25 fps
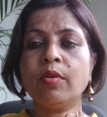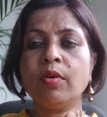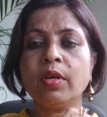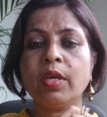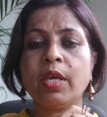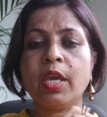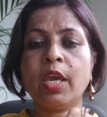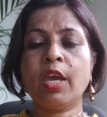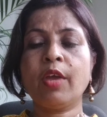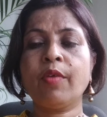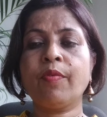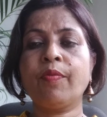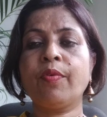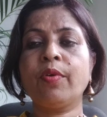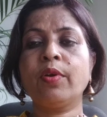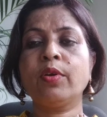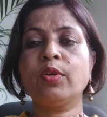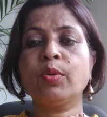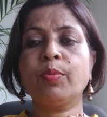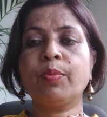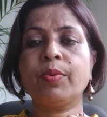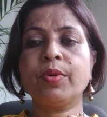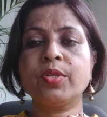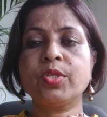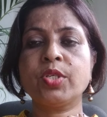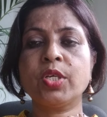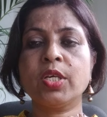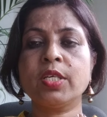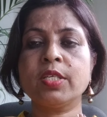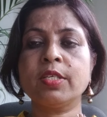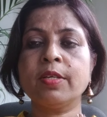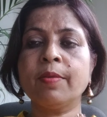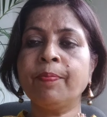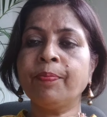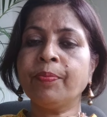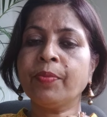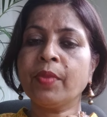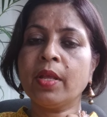careful to
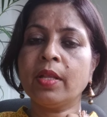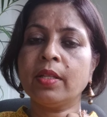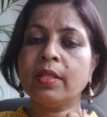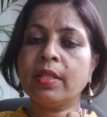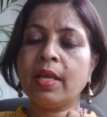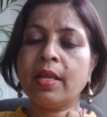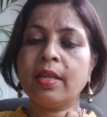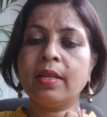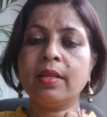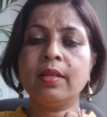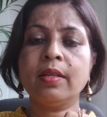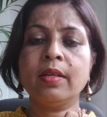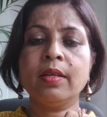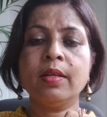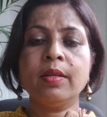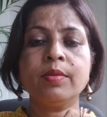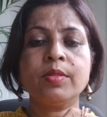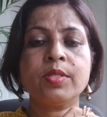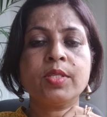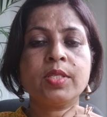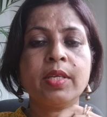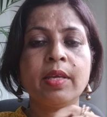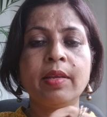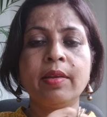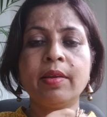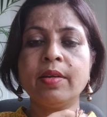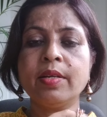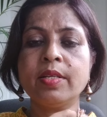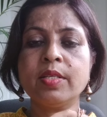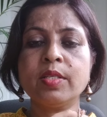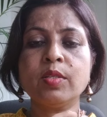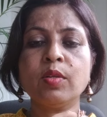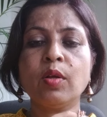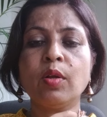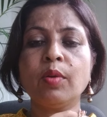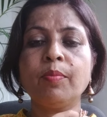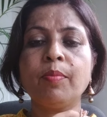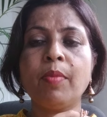purchase. Then seller is
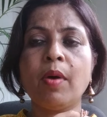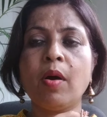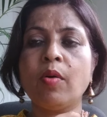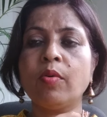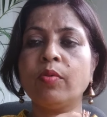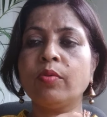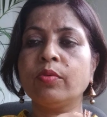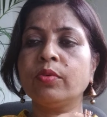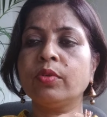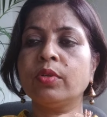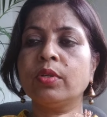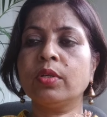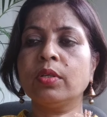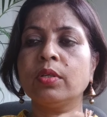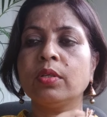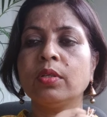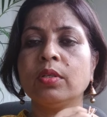not bound